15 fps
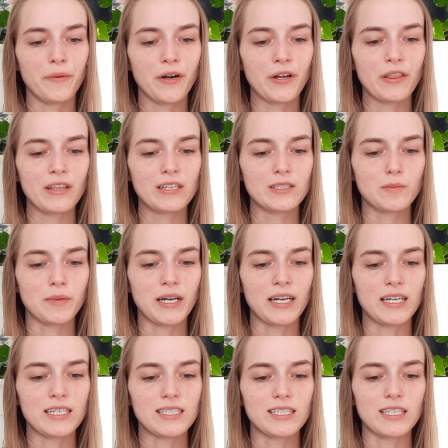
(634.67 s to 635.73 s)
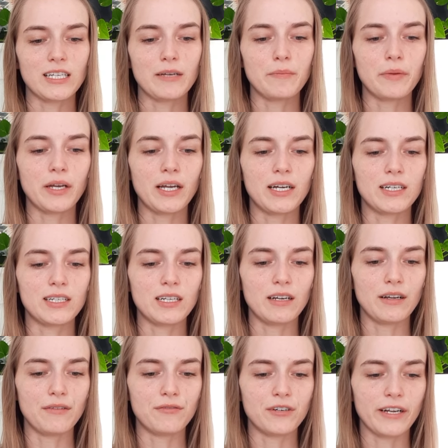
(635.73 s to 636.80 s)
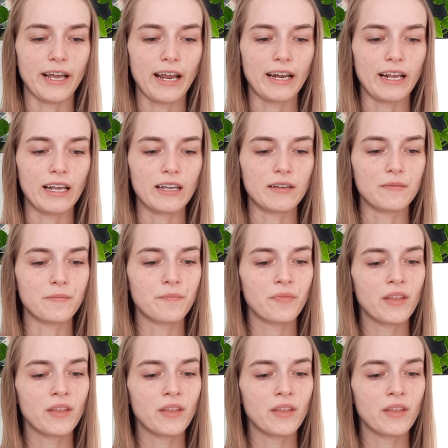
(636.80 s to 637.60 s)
birth is but a sleep and a forgetting.